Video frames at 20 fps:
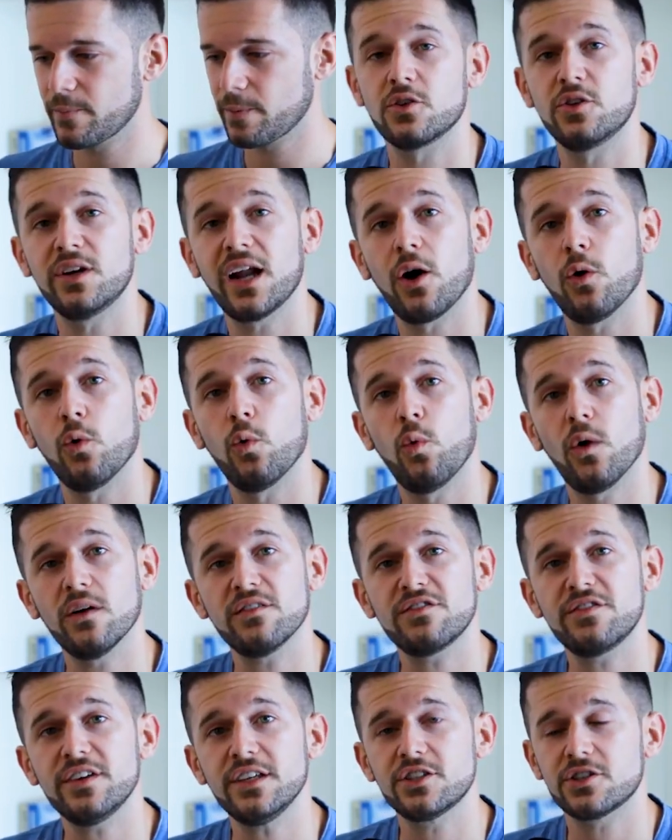So now
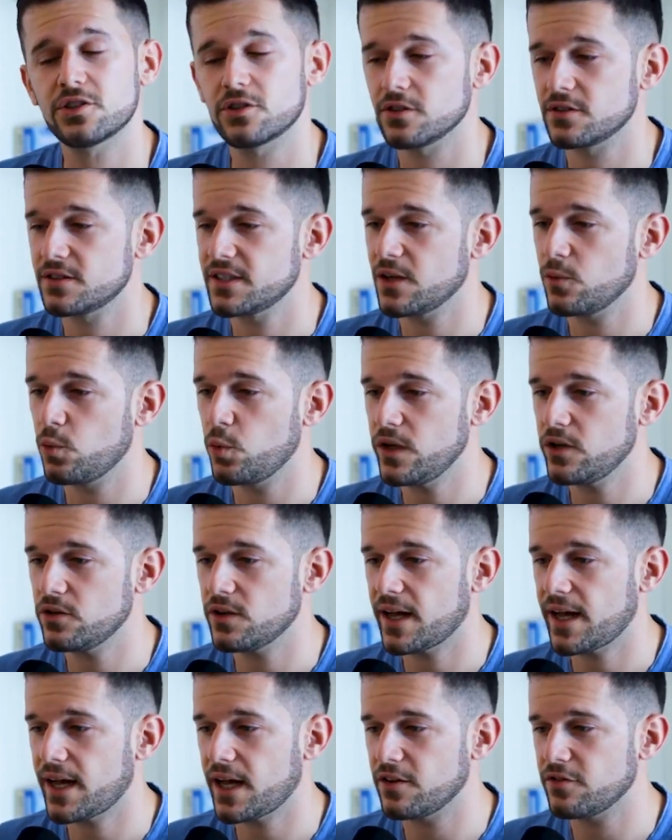one feature that we
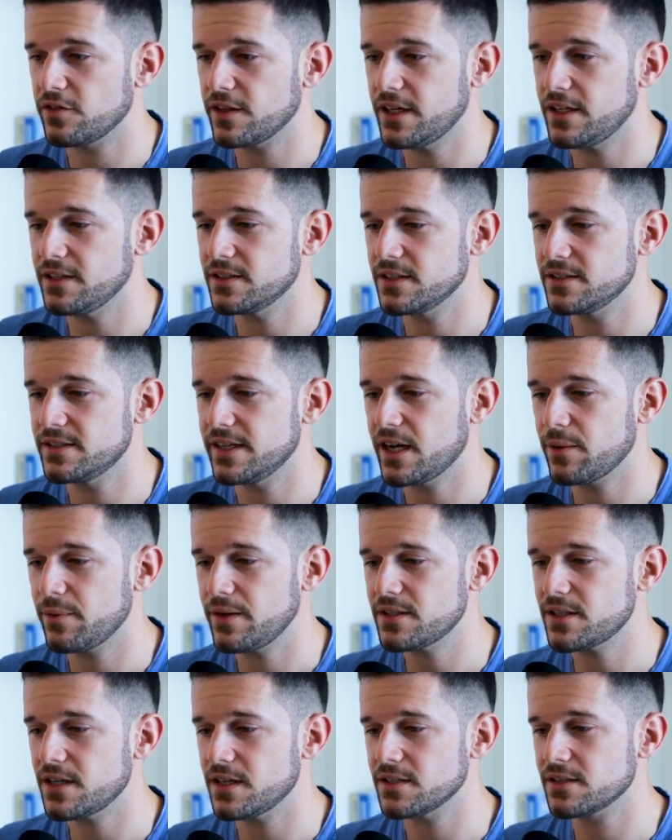don't have in the
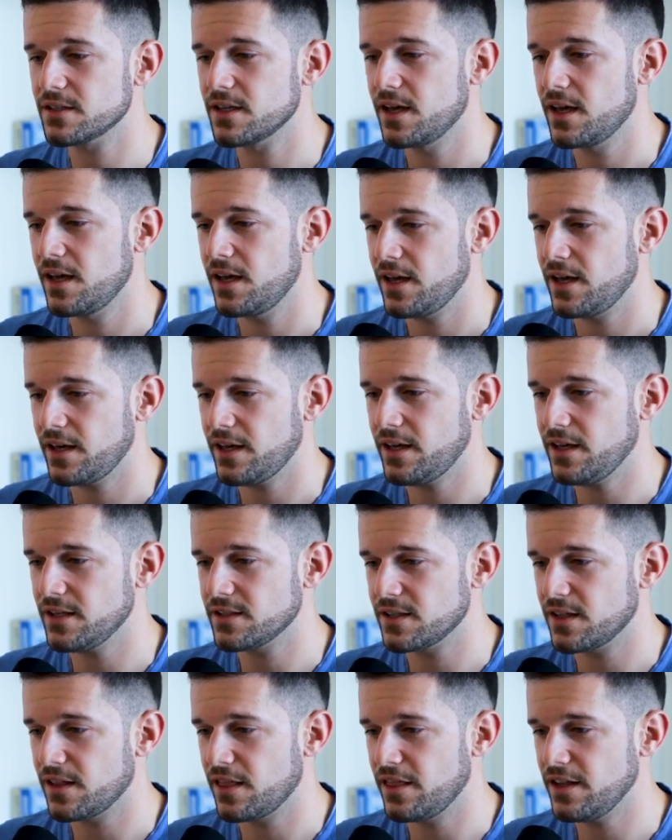databases
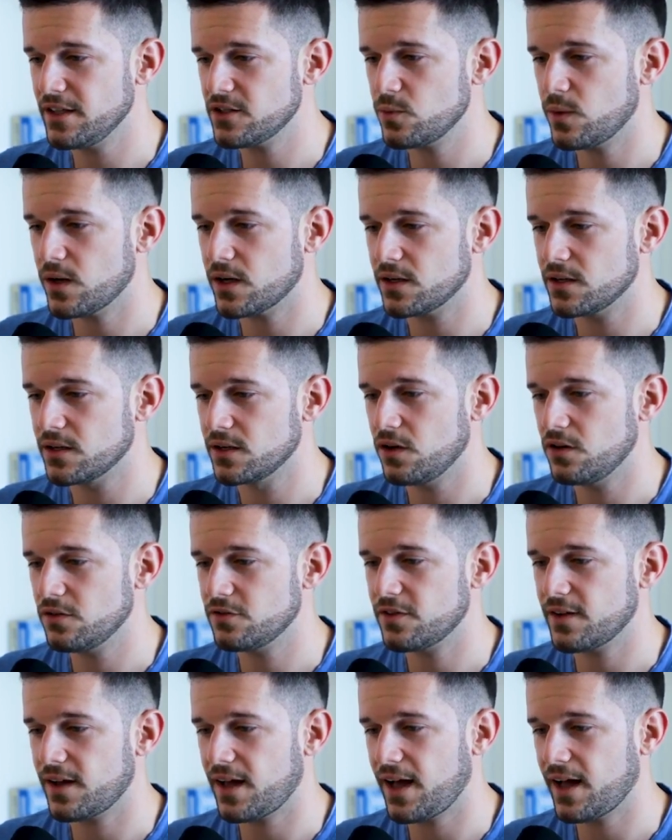is this one
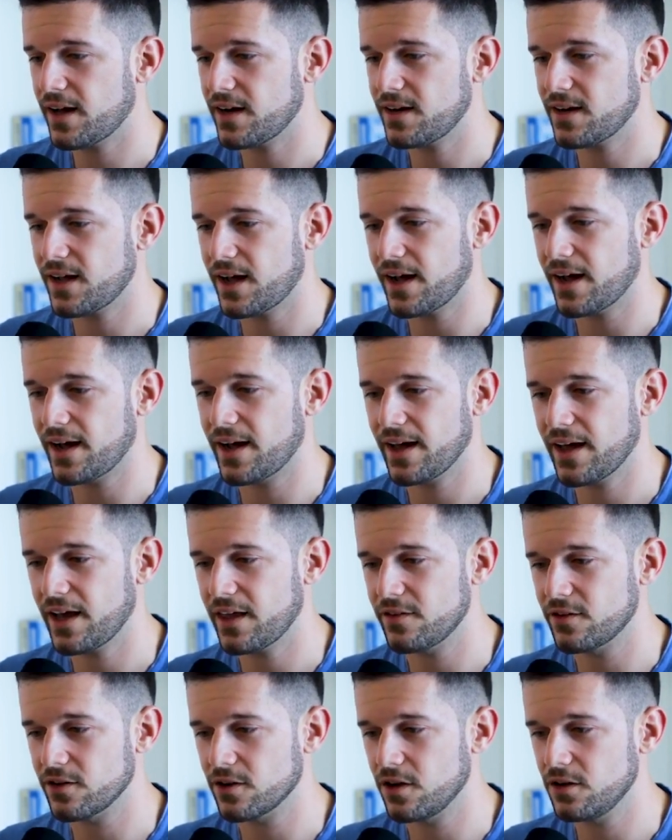of adding a
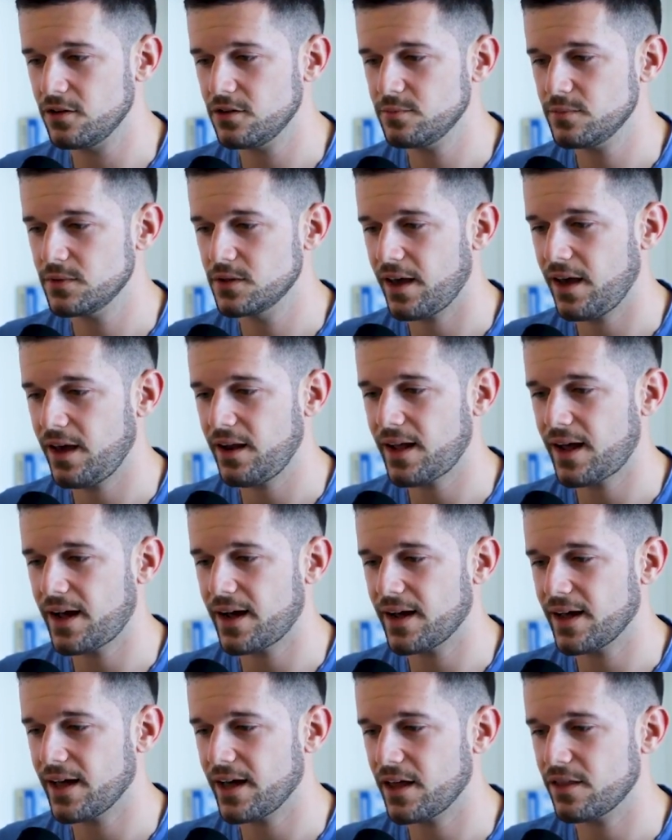header column and
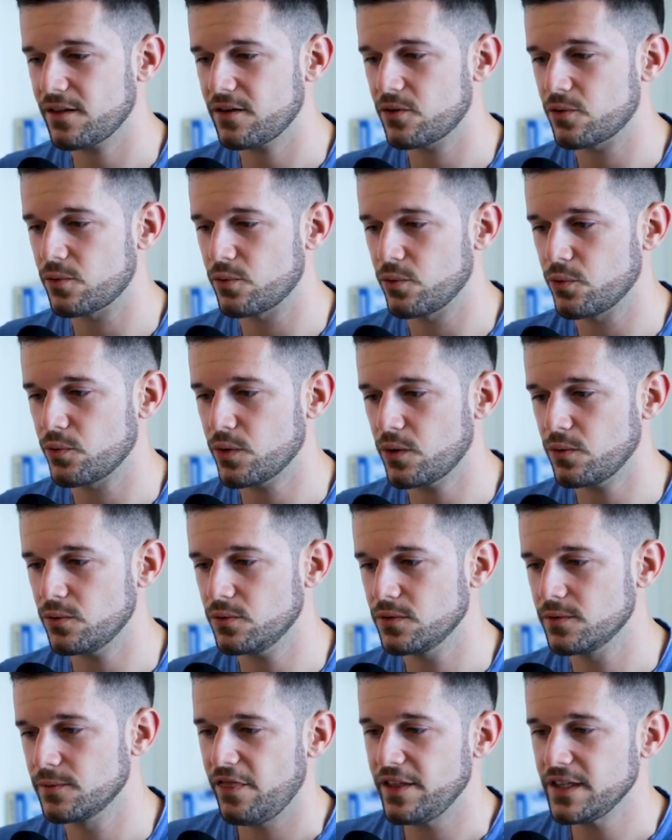a header row.